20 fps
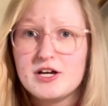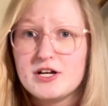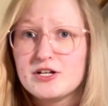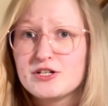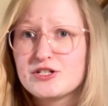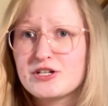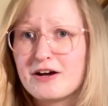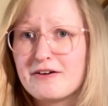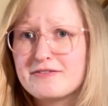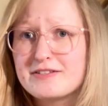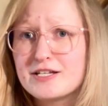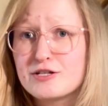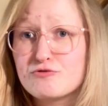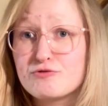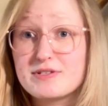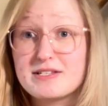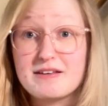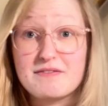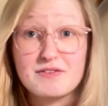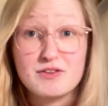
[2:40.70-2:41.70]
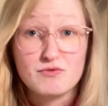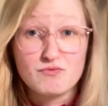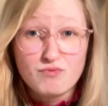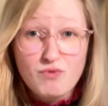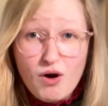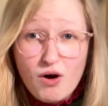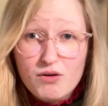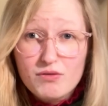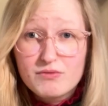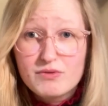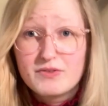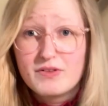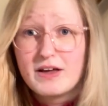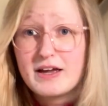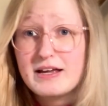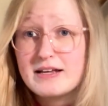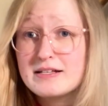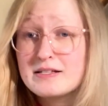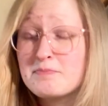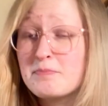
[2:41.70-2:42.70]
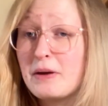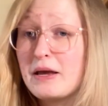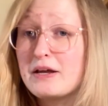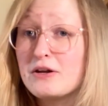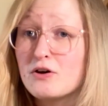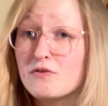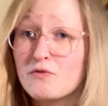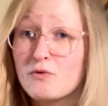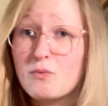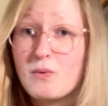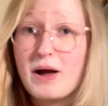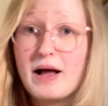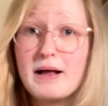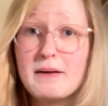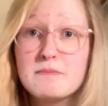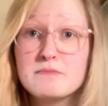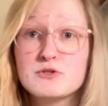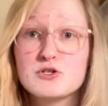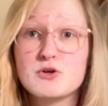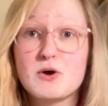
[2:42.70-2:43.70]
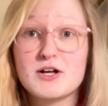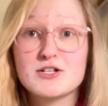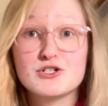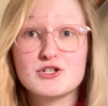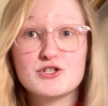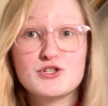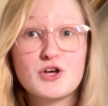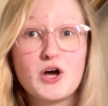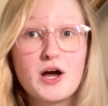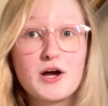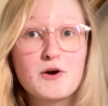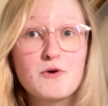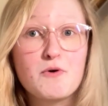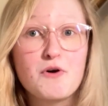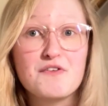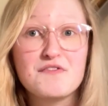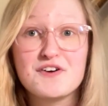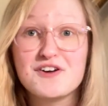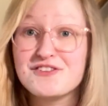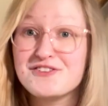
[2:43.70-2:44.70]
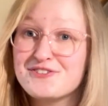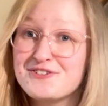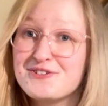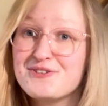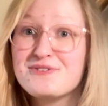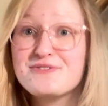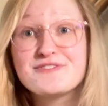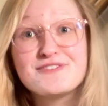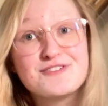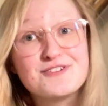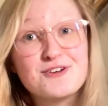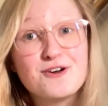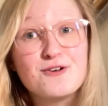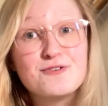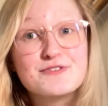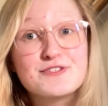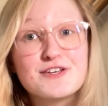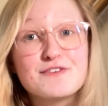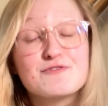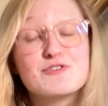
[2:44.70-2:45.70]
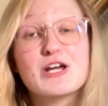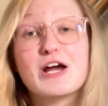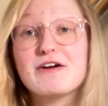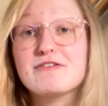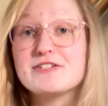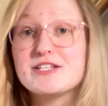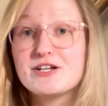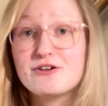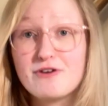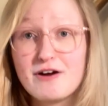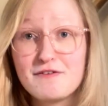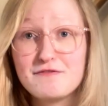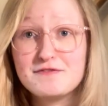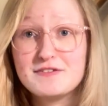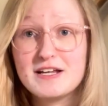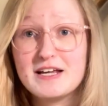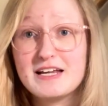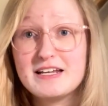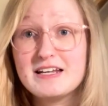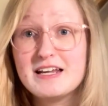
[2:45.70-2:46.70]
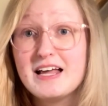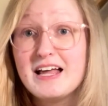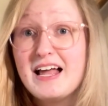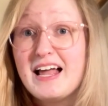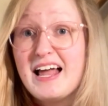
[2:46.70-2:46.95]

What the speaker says: charities receiving the wrong things, being overwhelmed, so I just thought I'd go over the do's and don'ts of charity crafting.